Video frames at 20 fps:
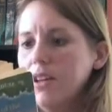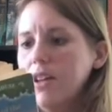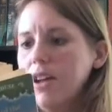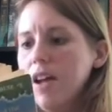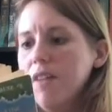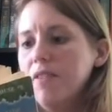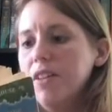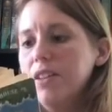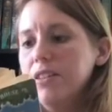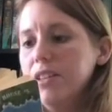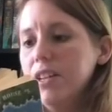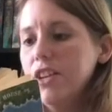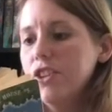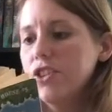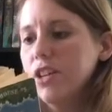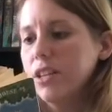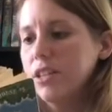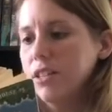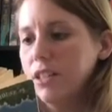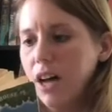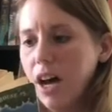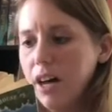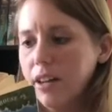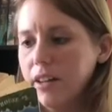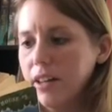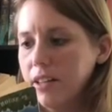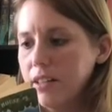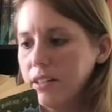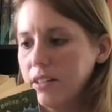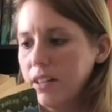The ninja
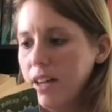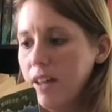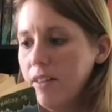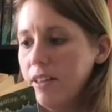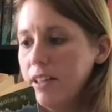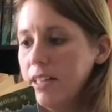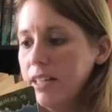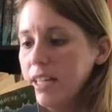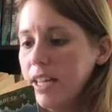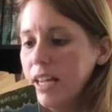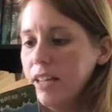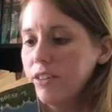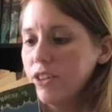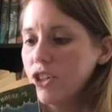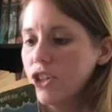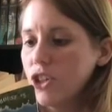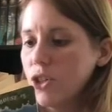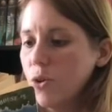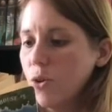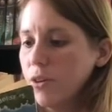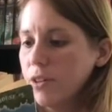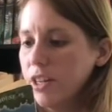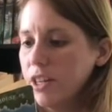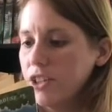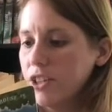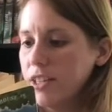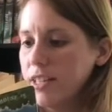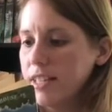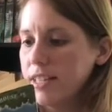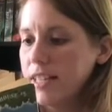nodded. Then he and the short
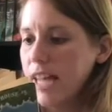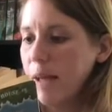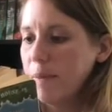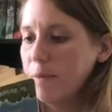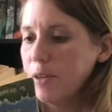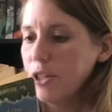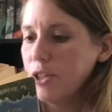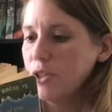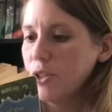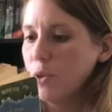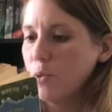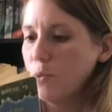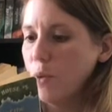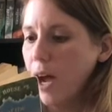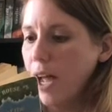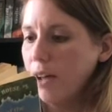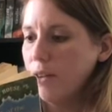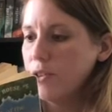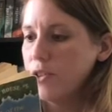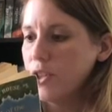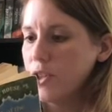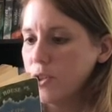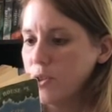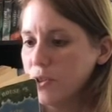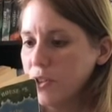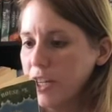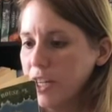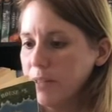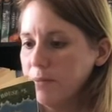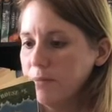ninja stepped into the wild
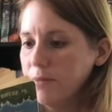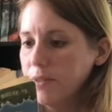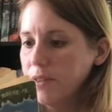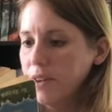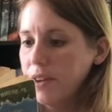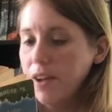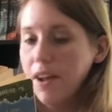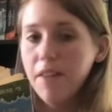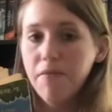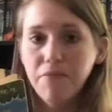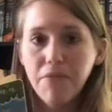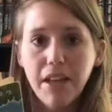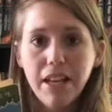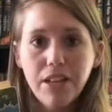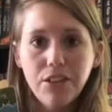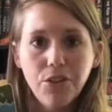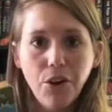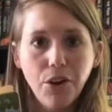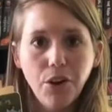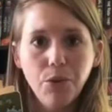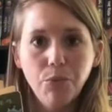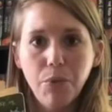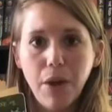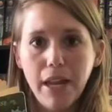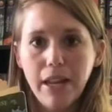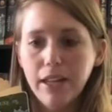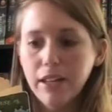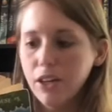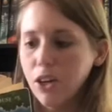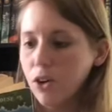stream. They started
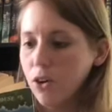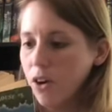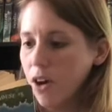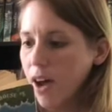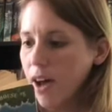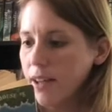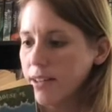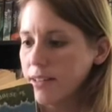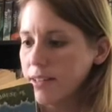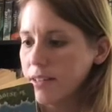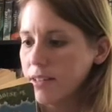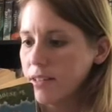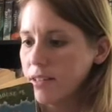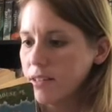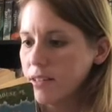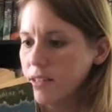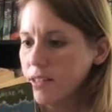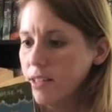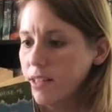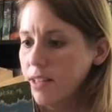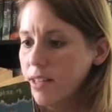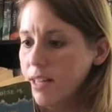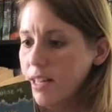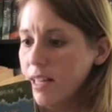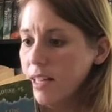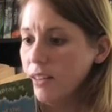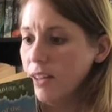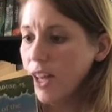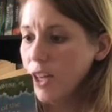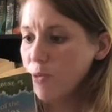wading across.
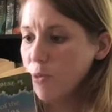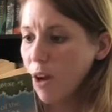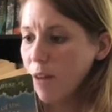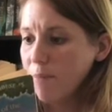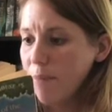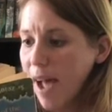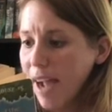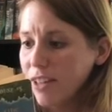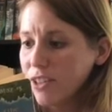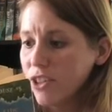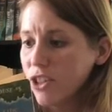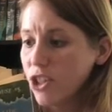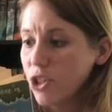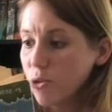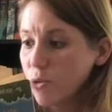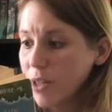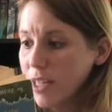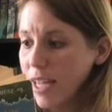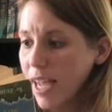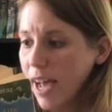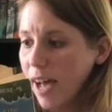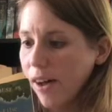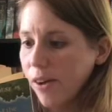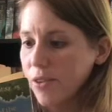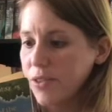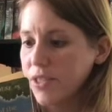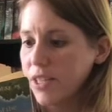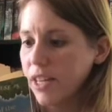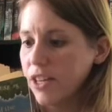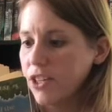"Let's run back to the treehouse,"
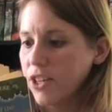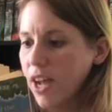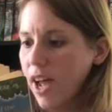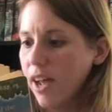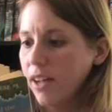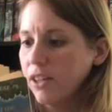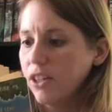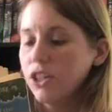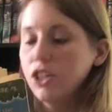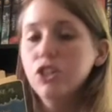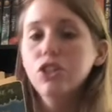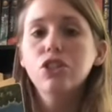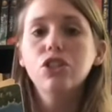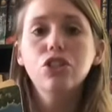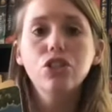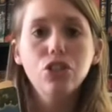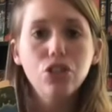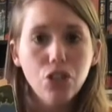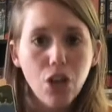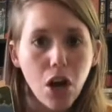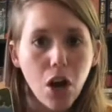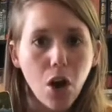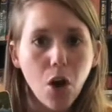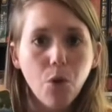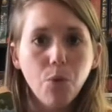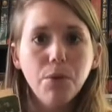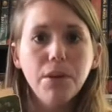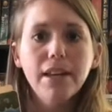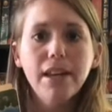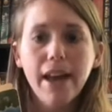said Jack. "No,
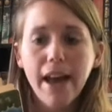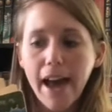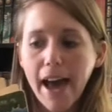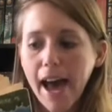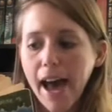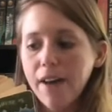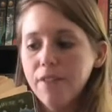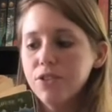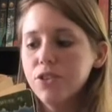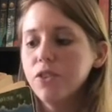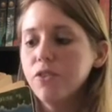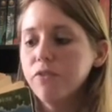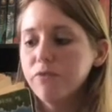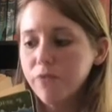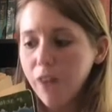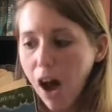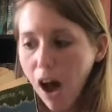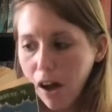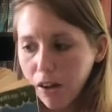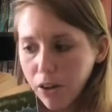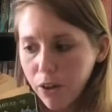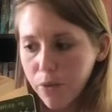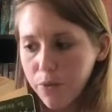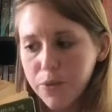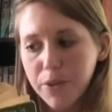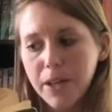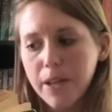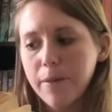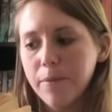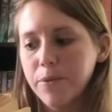we have to follow
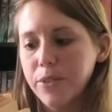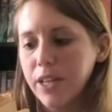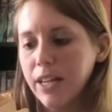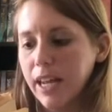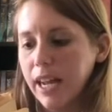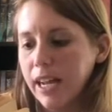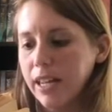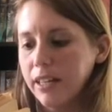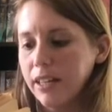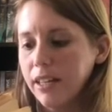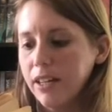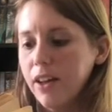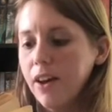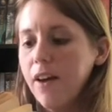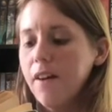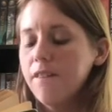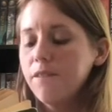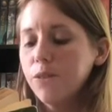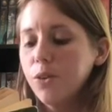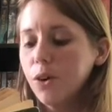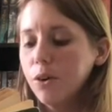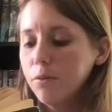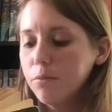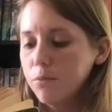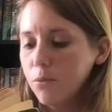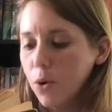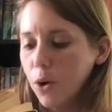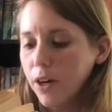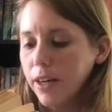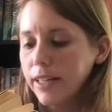them," said Annie, "for
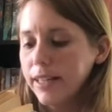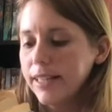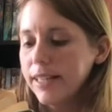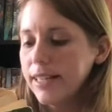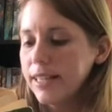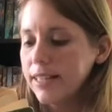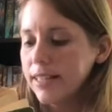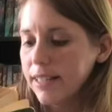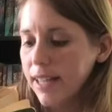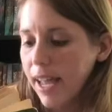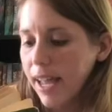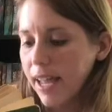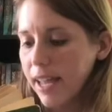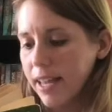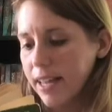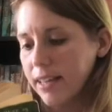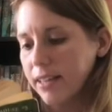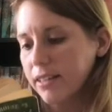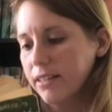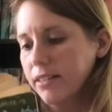Morgan's sake."